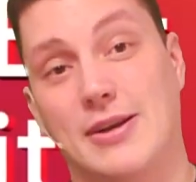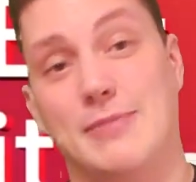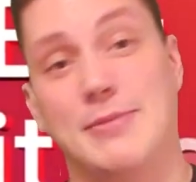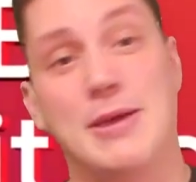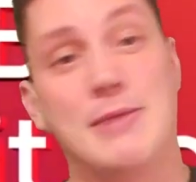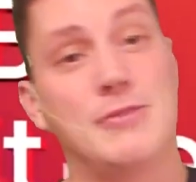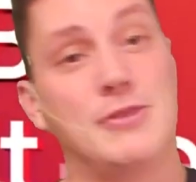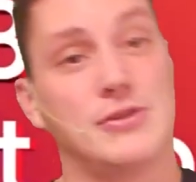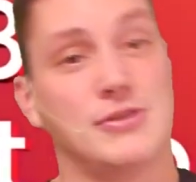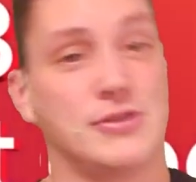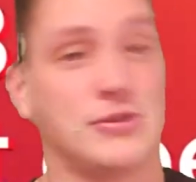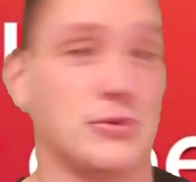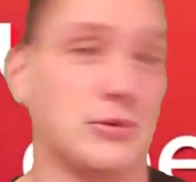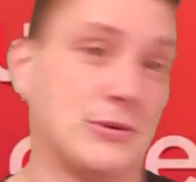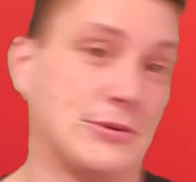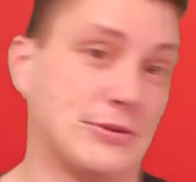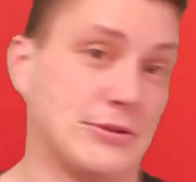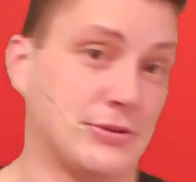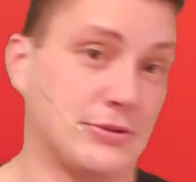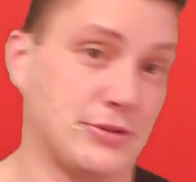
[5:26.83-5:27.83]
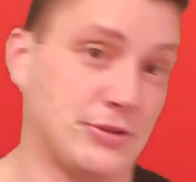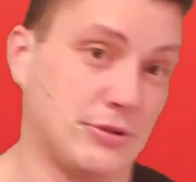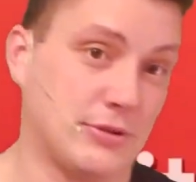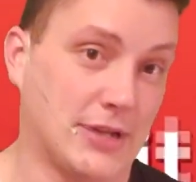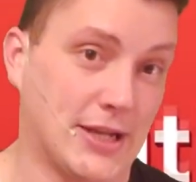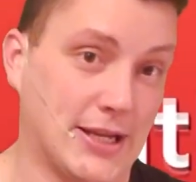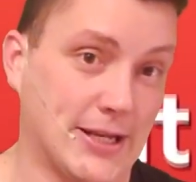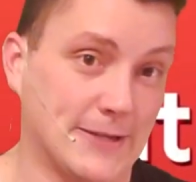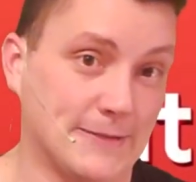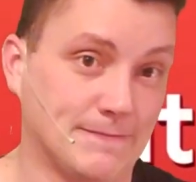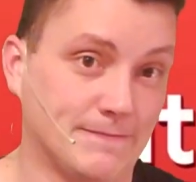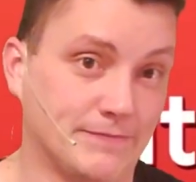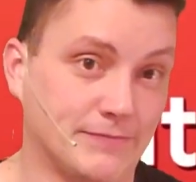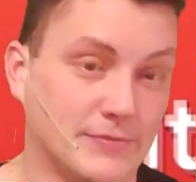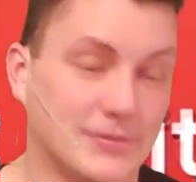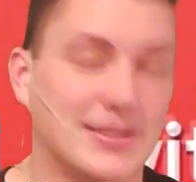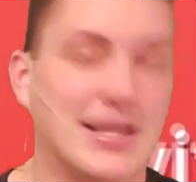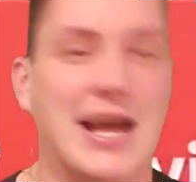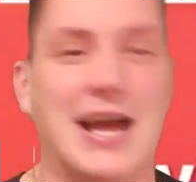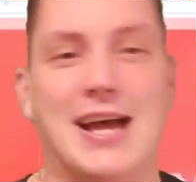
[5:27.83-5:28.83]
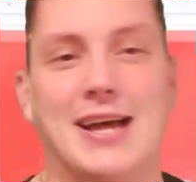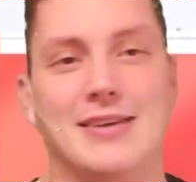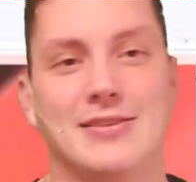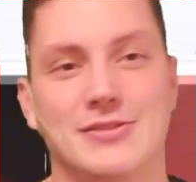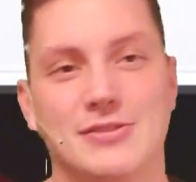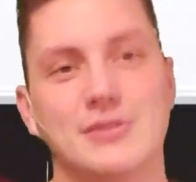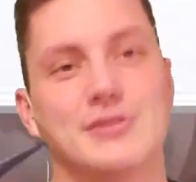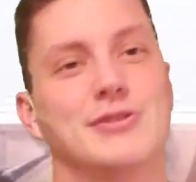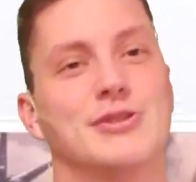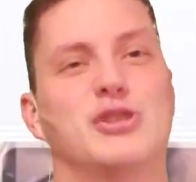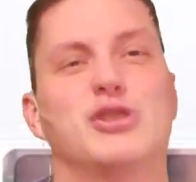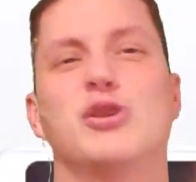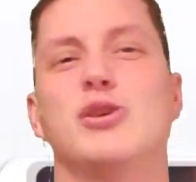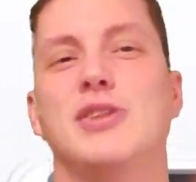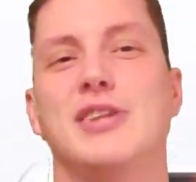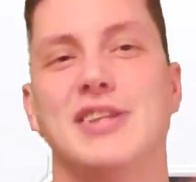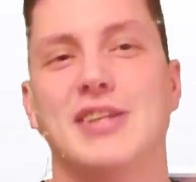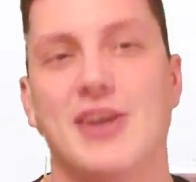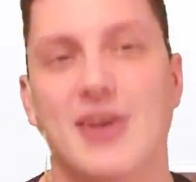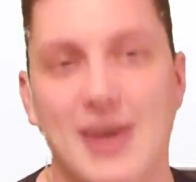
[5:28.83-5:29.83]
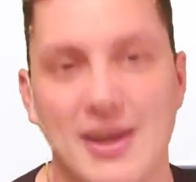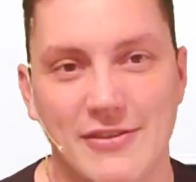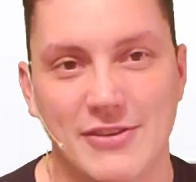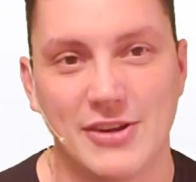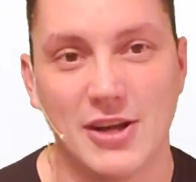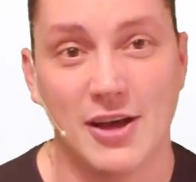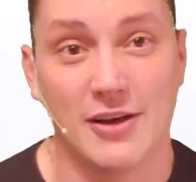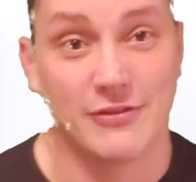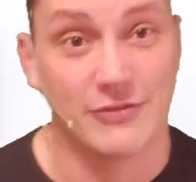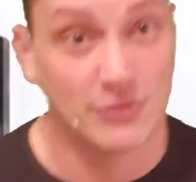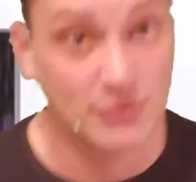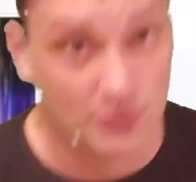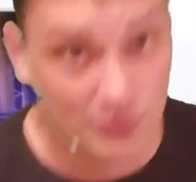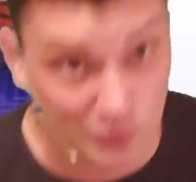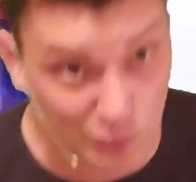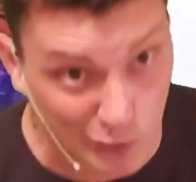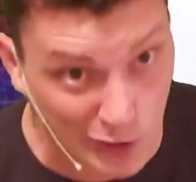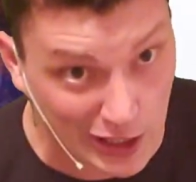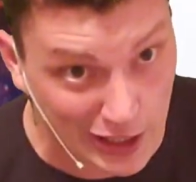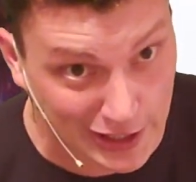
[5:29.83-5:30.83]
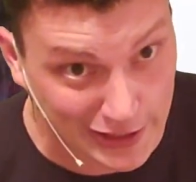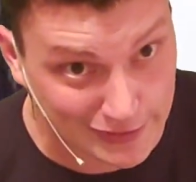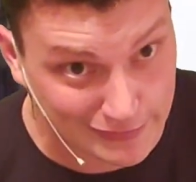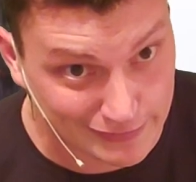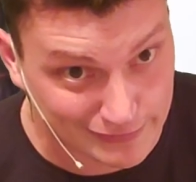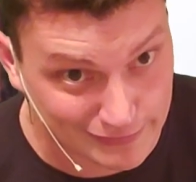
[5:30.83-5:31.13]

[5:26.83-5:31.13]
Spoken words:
Maybe you just ordered yours too late. Nah, surely they'll have enough, right?